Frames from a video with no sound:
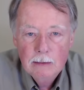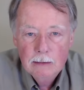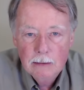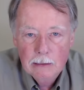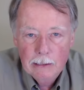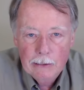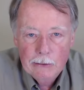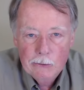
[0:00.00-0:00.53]

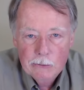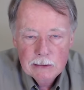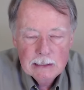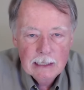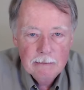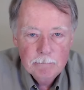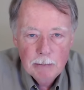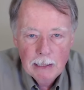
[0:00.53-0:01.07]
You know, I always
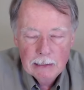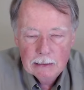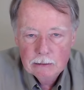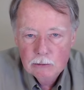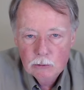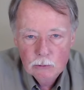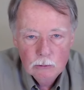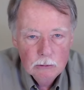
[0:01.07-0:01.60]
have
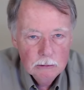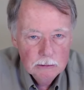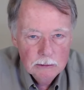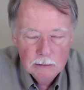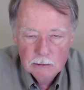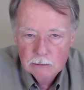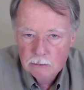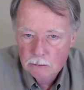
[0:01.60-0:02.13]
pocket tools,
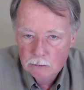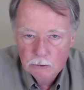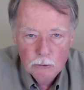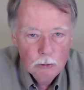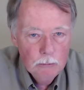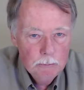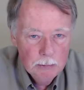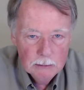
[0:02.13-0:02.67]
and it's a
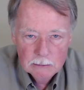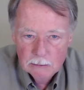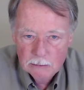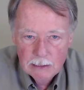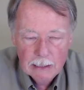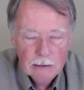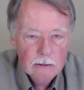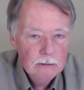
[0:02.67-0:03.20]
loop, it's a
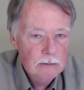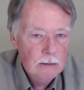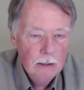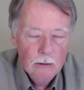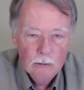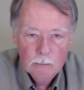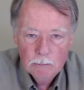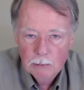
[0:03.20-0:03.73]

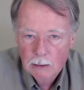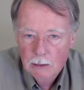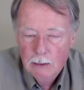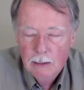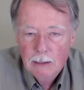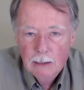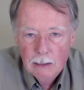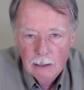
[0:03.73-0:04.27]
dichroscope,
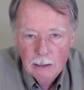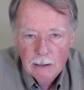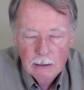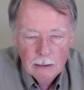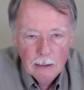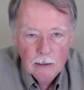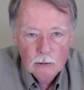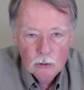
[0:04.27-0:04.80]
uh,
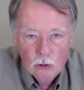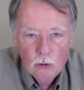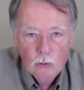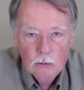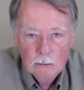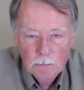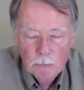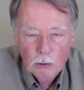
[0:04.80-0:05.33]
are
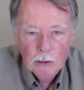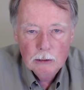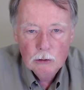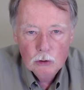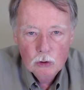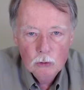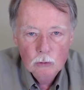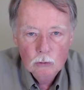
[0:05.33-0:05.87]
two
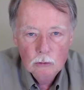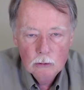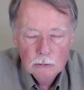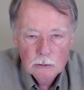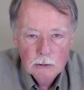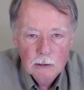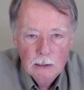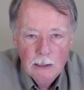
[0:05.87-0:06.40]
important
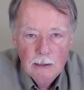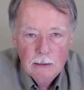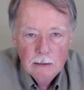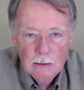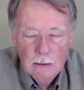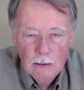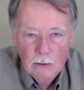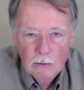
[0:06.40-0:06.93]
tools.
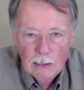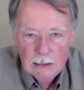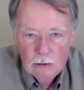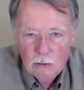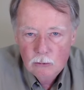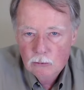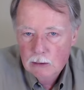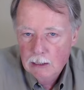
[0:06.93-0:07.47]
You know, I
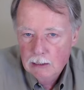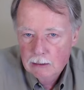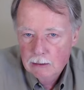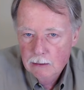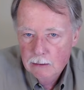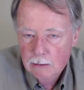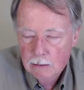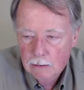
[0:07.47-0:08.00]
do take
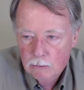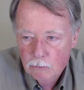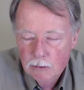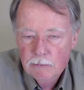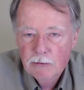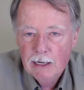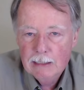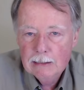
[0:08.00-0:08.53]
a
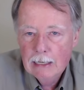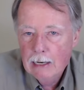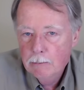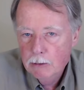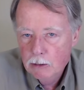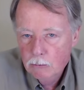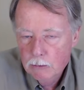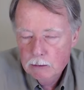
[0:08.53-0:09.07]

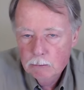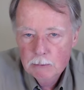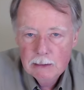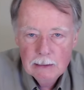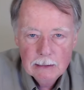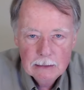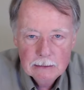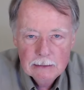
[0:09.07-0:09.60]
refractometer with
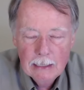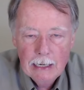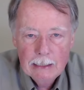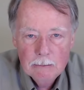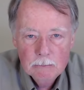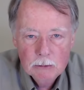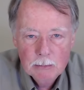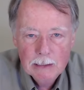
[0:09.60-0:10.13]
me at
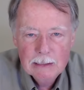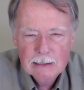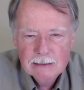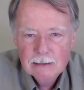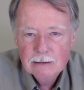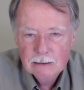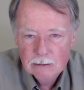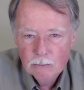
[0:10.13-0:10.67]
times
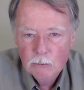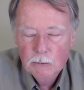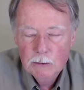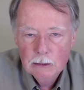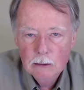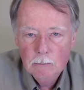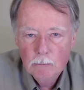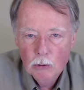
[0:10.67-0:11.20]
because it's a
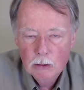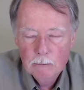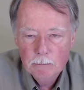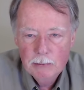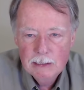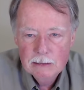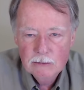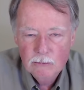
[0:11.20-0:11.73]
real important
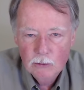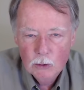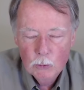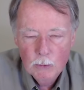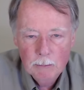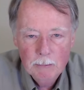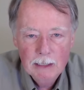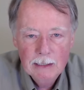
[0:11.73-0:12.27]
piece of
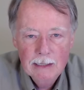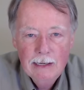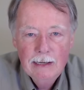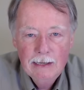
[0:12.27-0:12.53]
equipment.